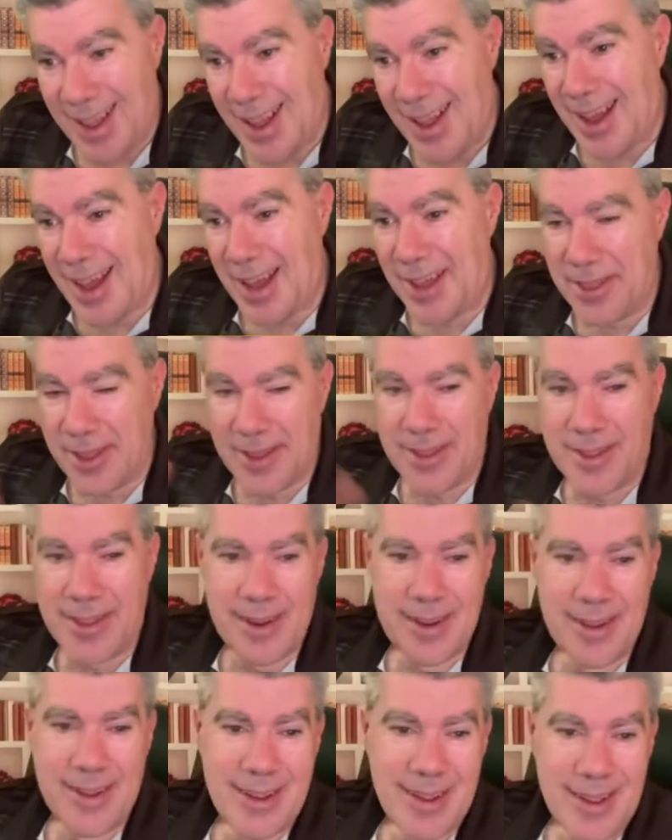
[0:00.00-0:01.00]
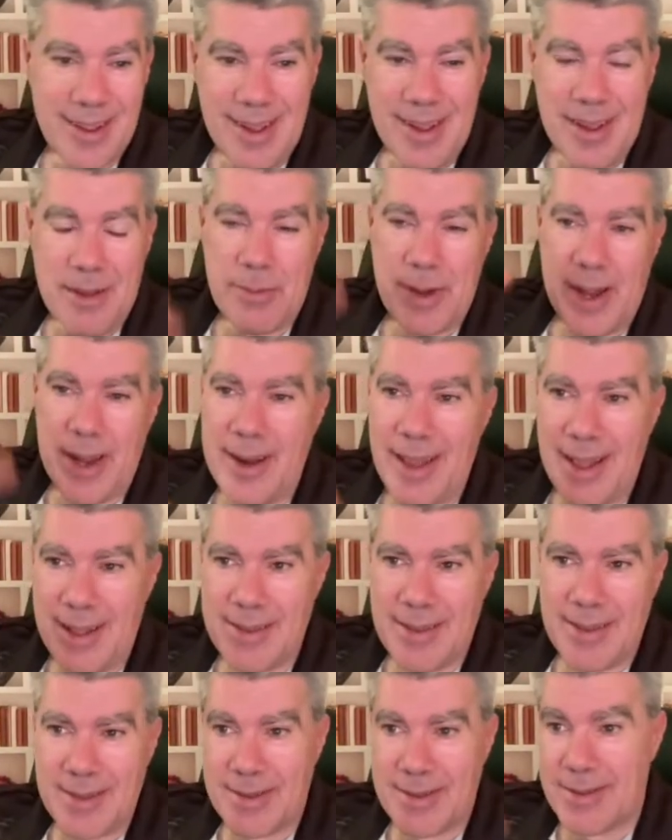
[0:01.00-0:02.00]
I think they're good.
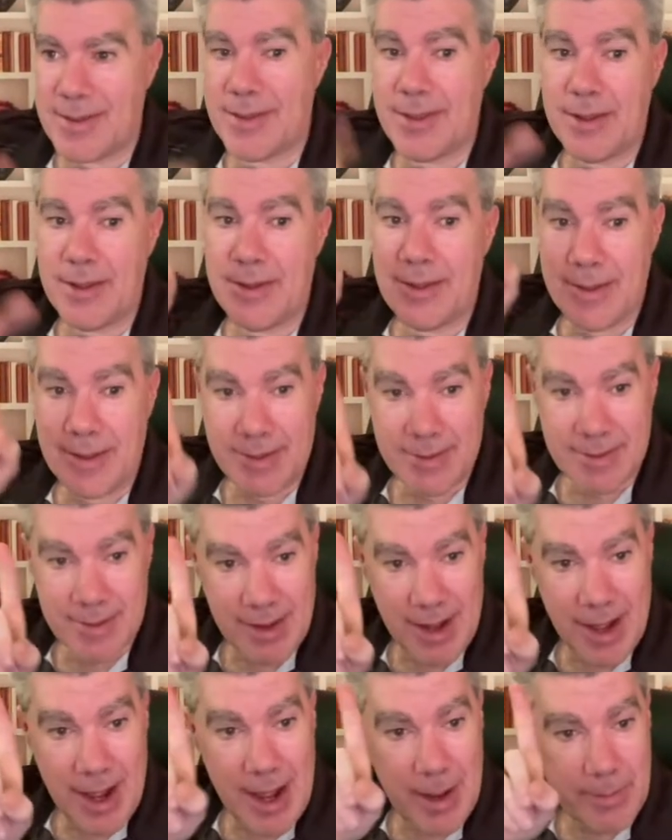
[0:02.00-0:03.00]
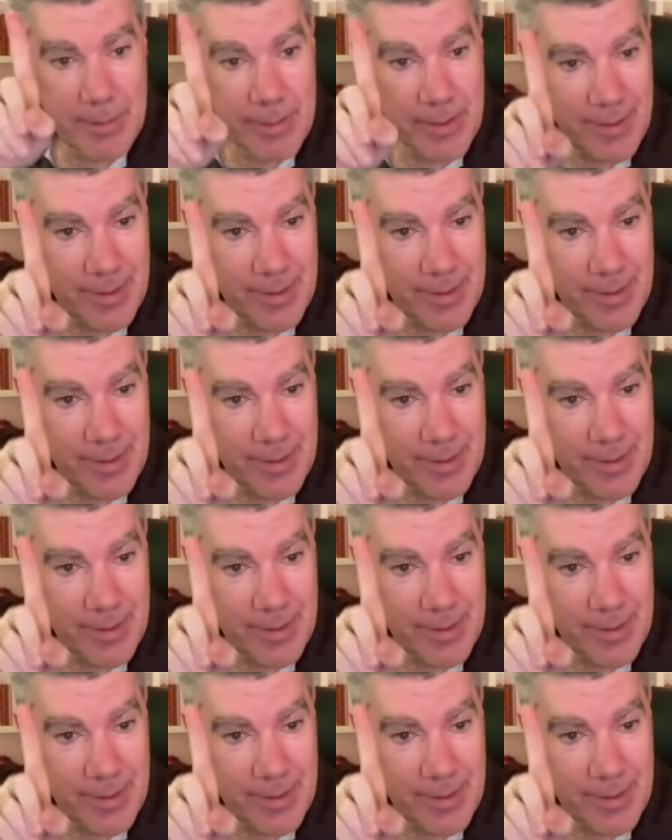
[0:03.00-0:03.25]
Binance is still the top